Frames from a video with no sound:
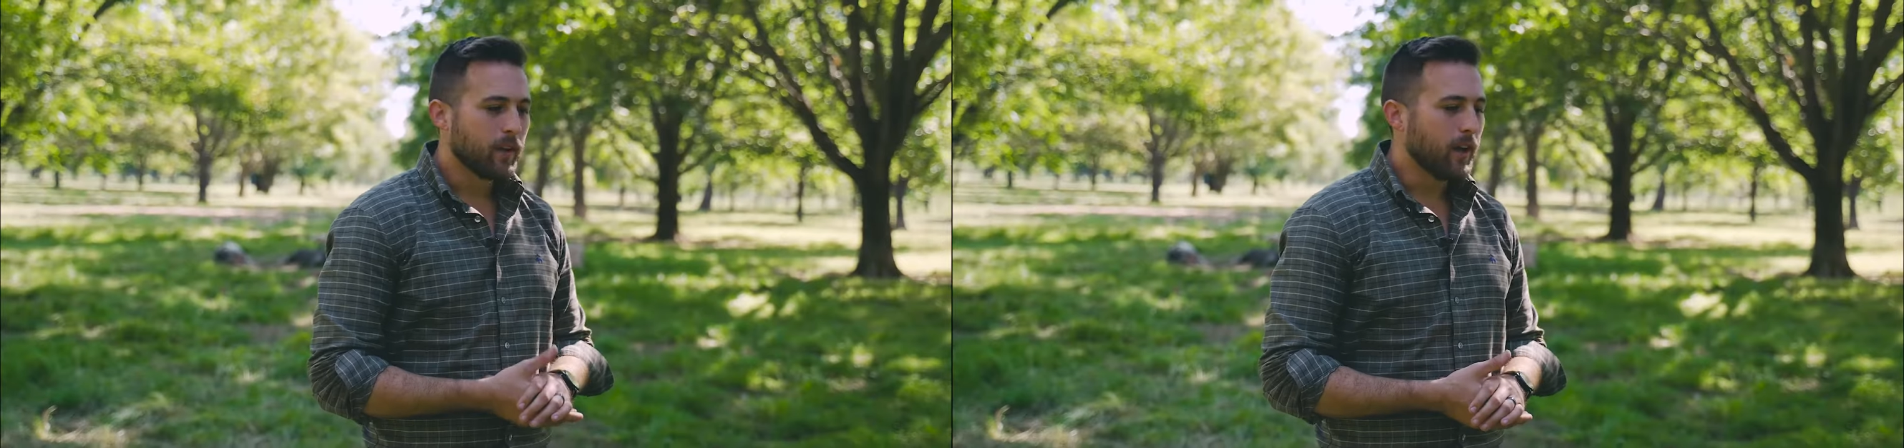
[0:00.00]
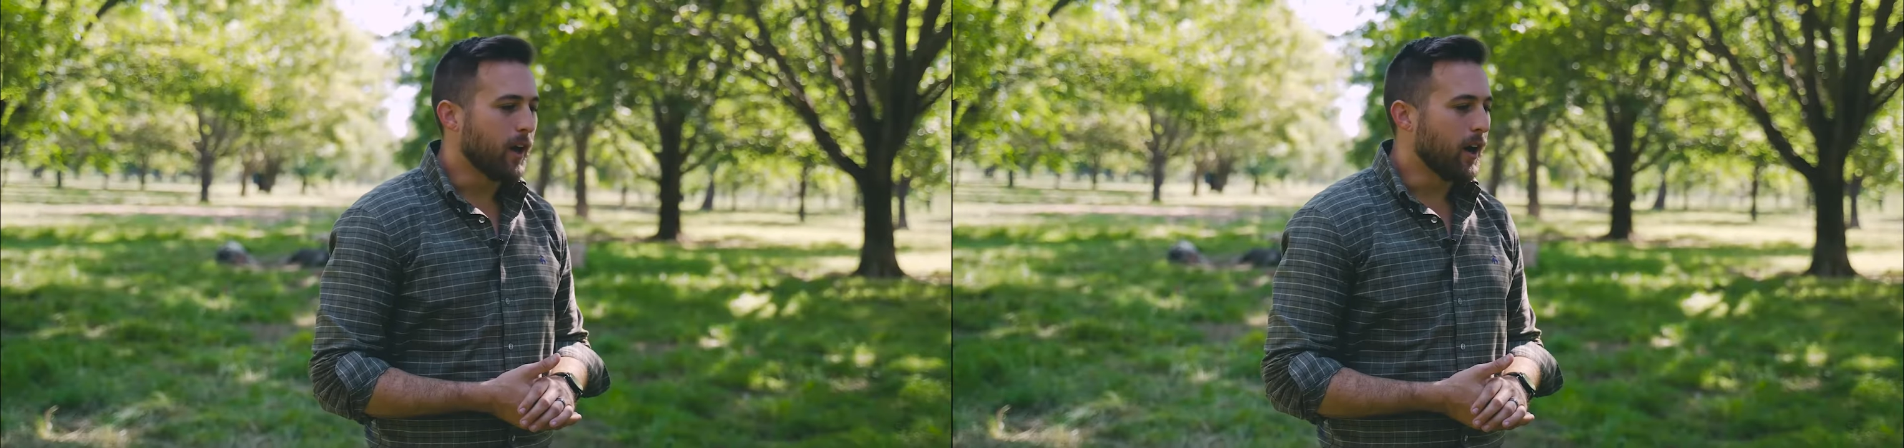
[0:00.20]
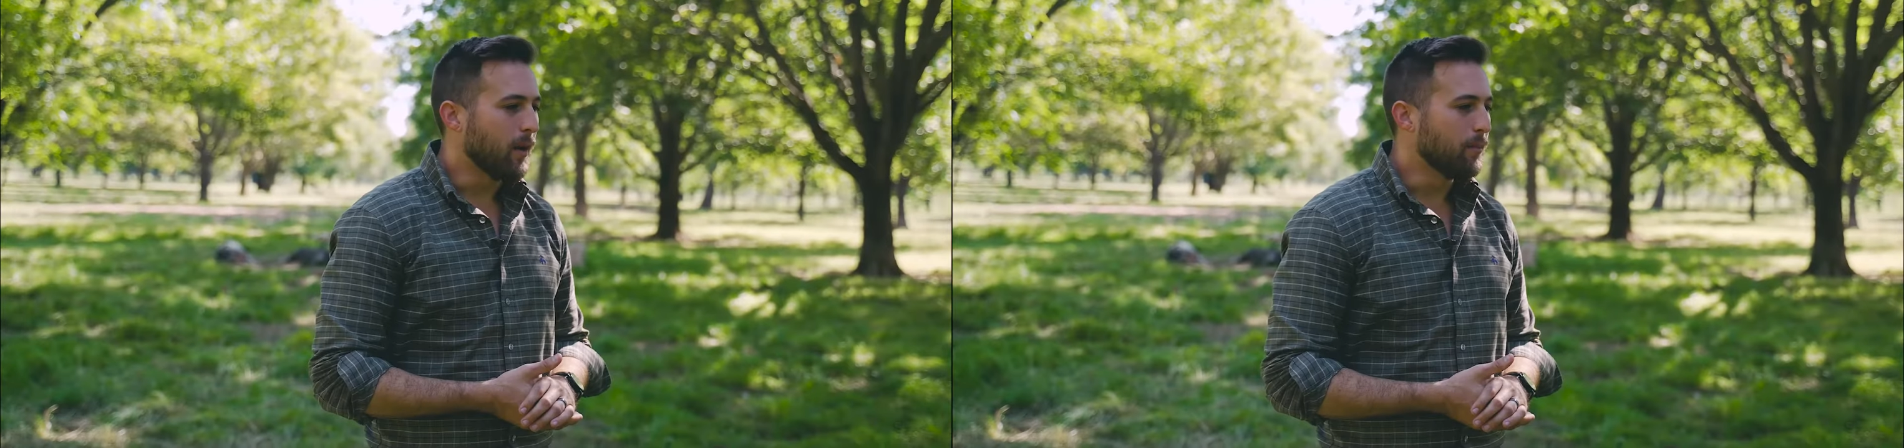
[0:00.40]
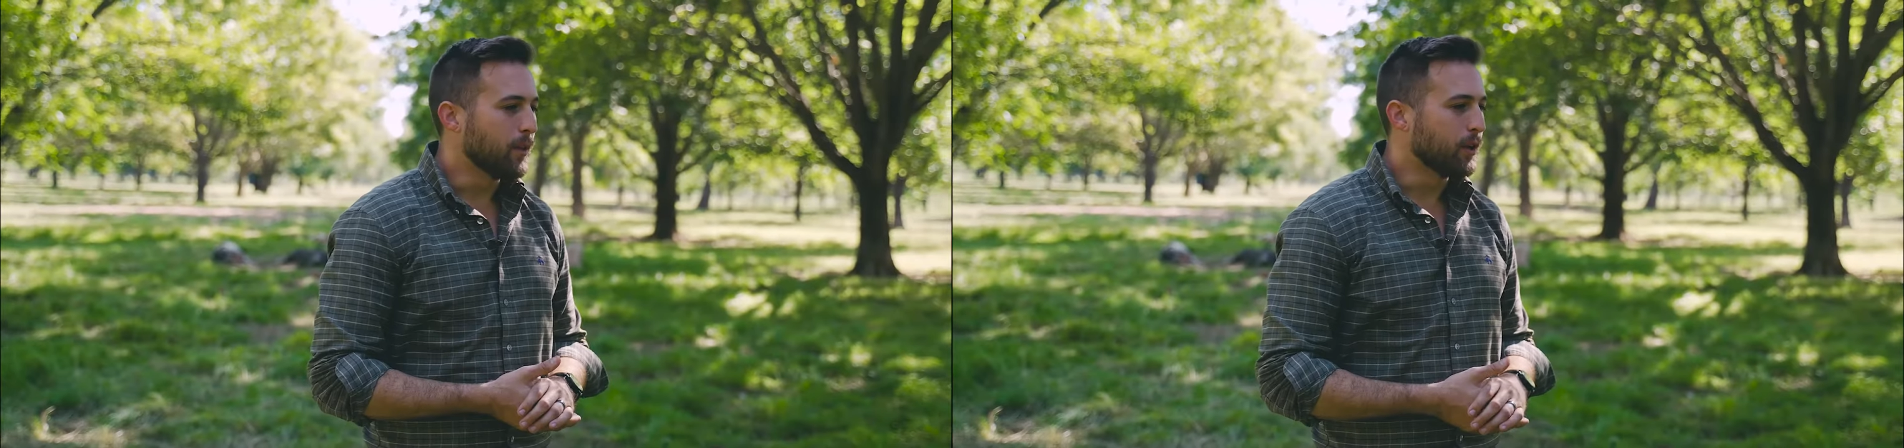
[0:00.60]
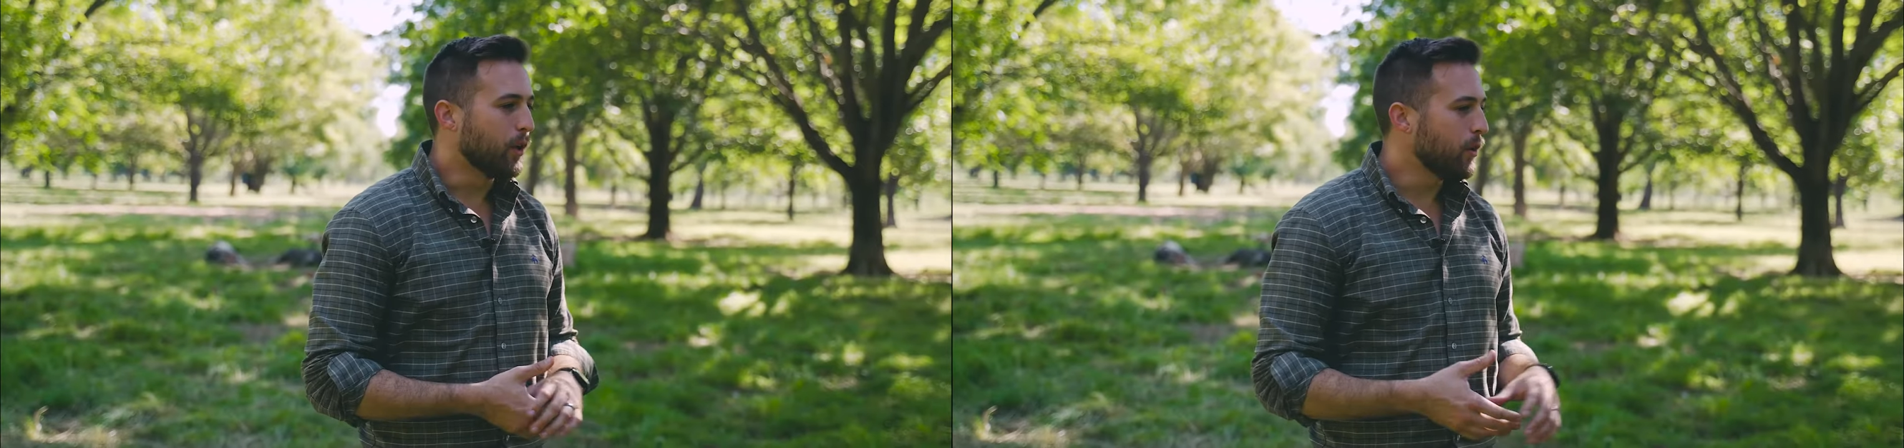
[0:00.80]

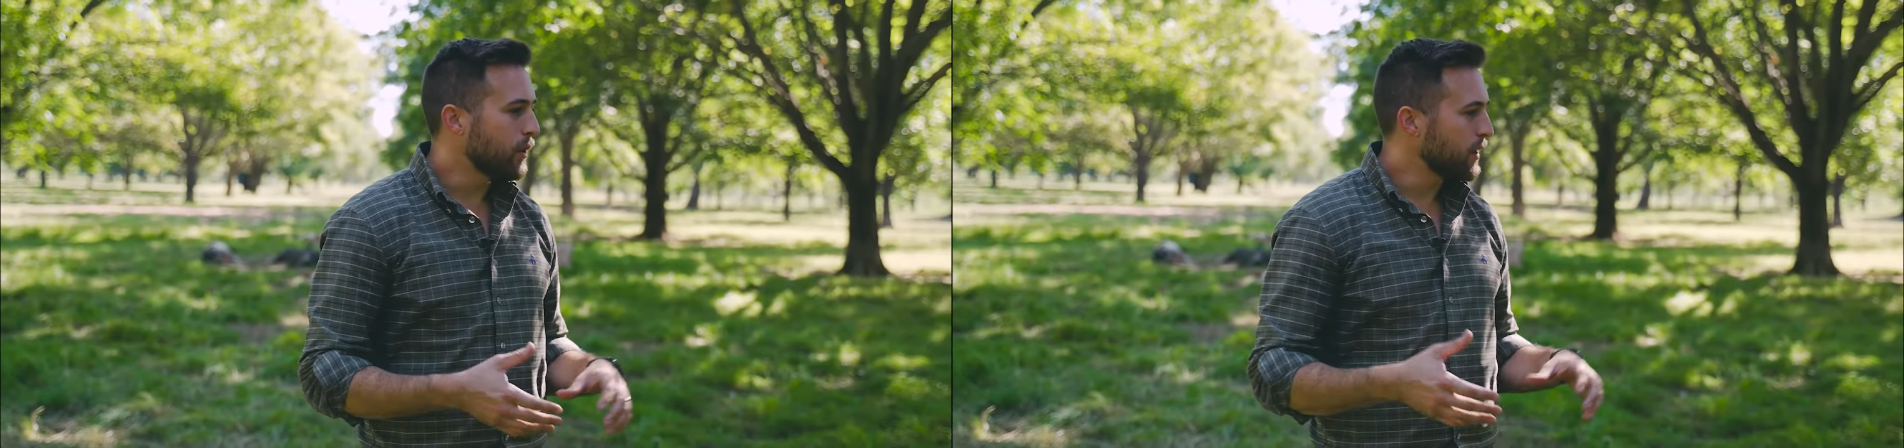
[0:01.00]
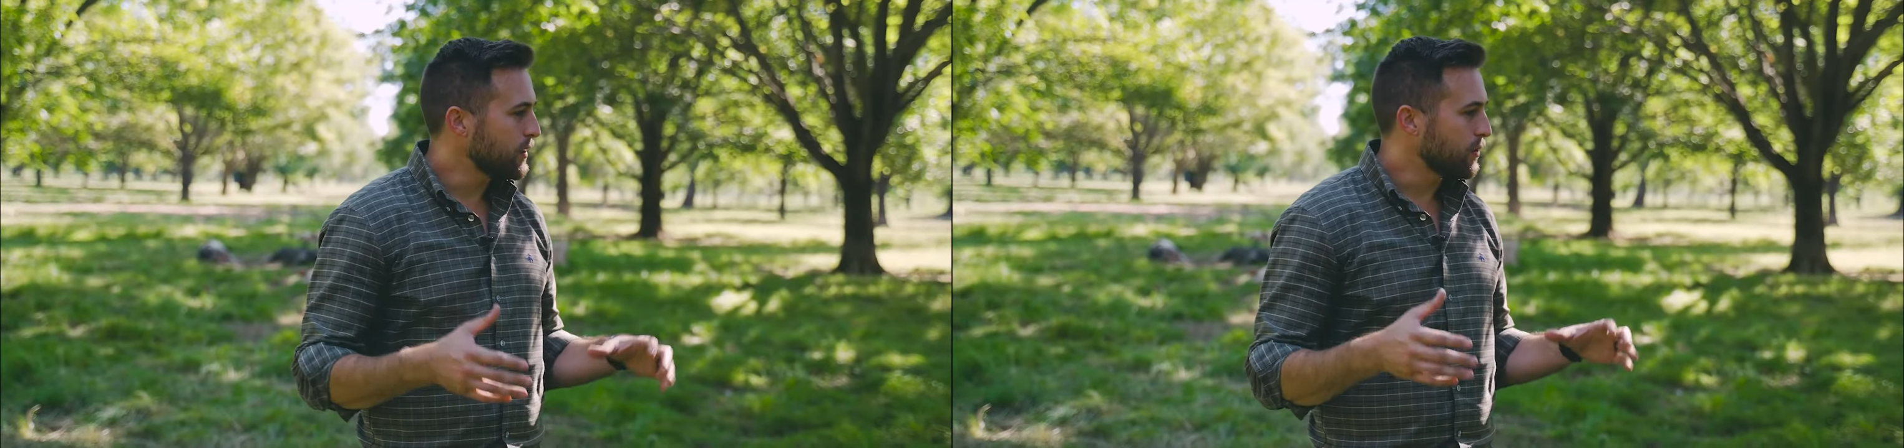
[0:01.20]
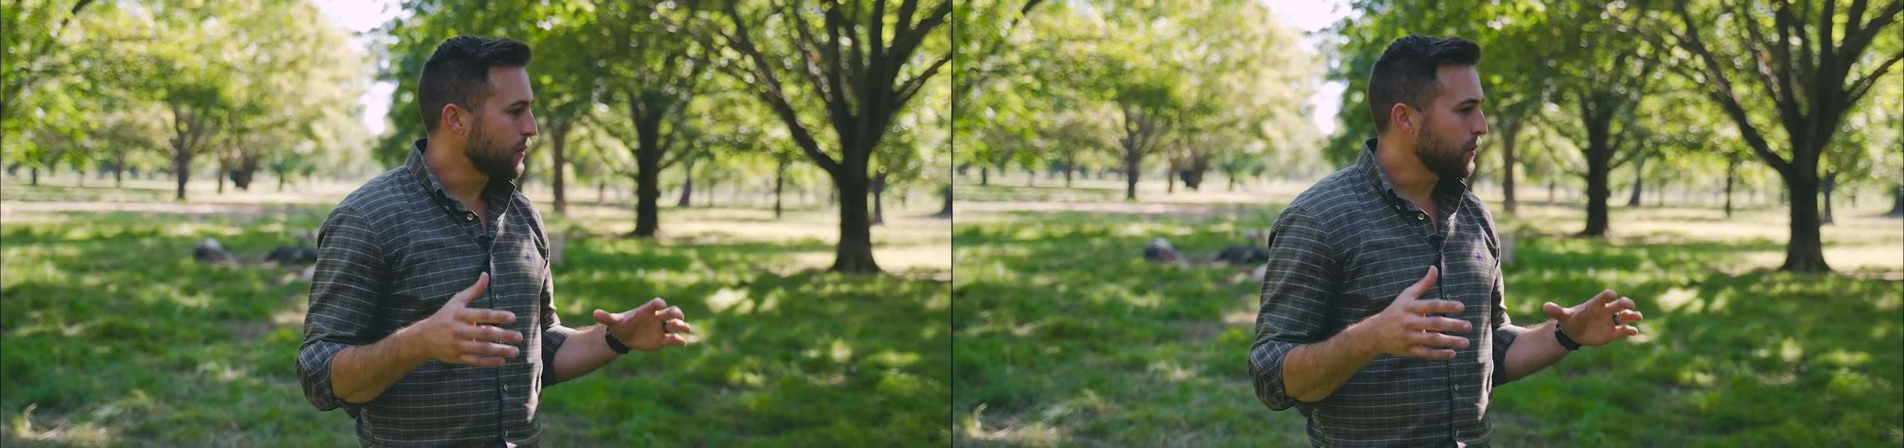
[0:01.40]
The goal is we